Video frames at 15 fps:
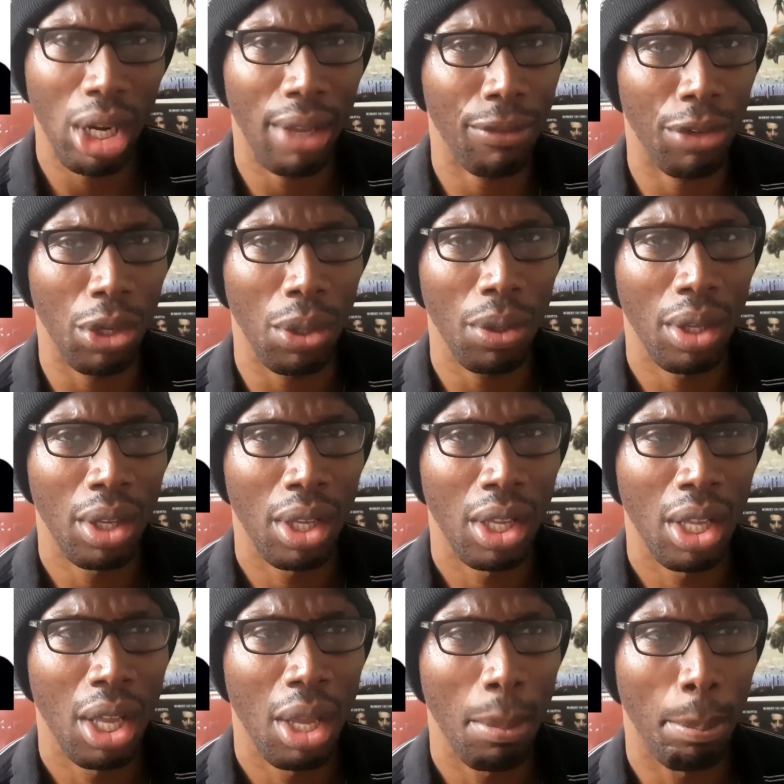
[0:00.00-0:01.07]
it for you,
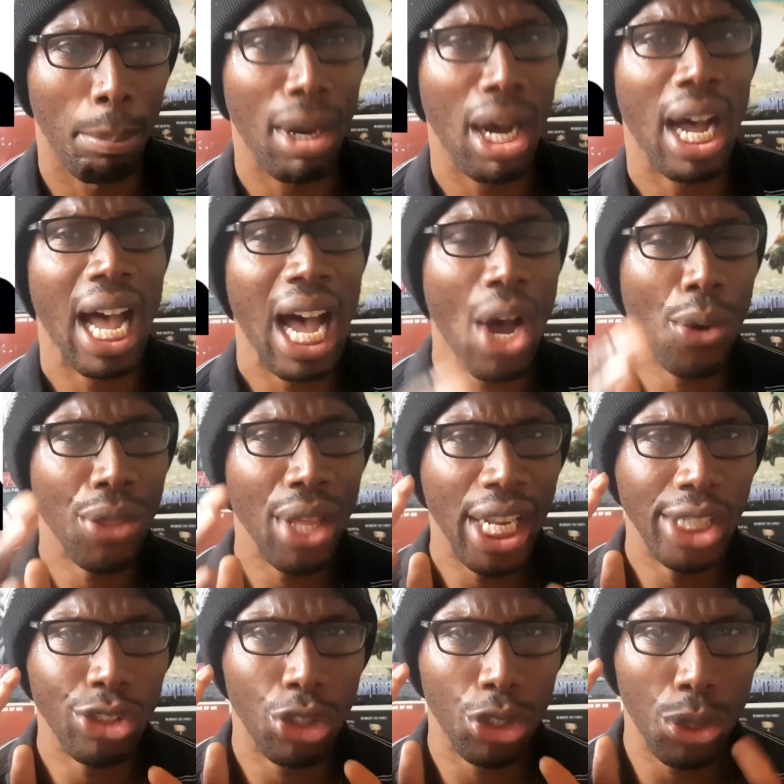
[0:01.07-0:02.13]
but how they
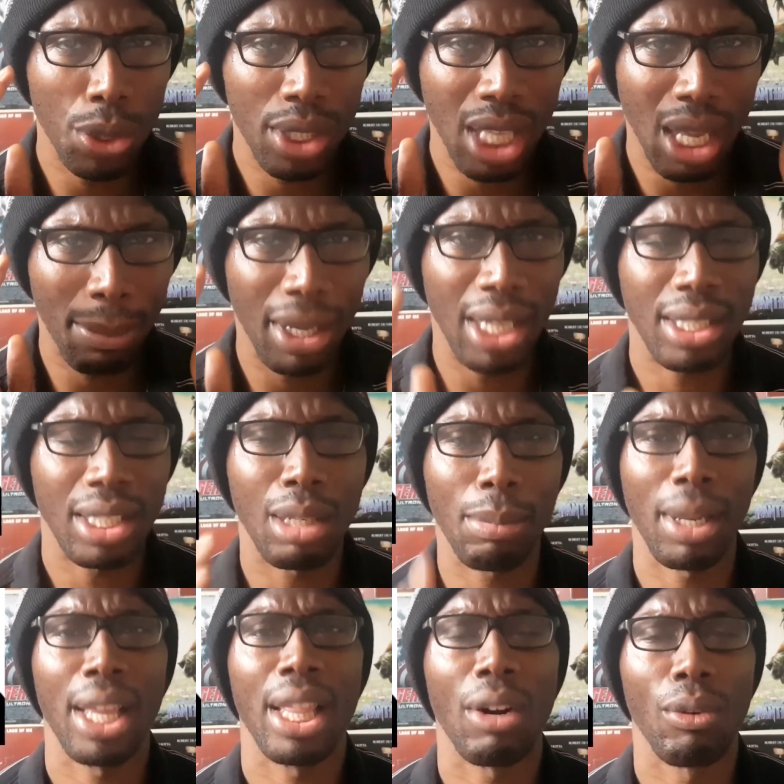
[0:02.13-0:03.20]
introduced that person to
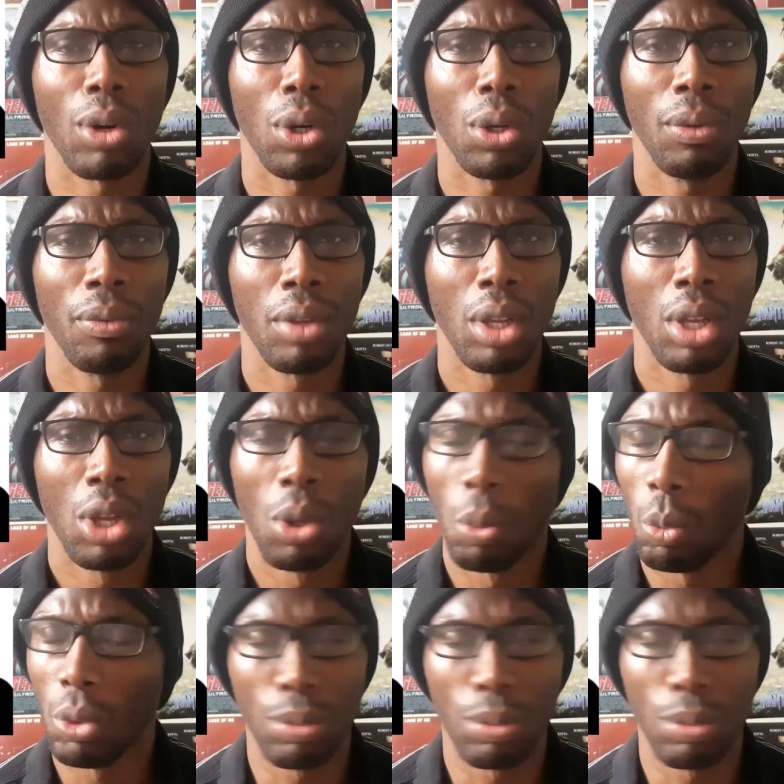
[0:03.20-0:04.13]
play that role was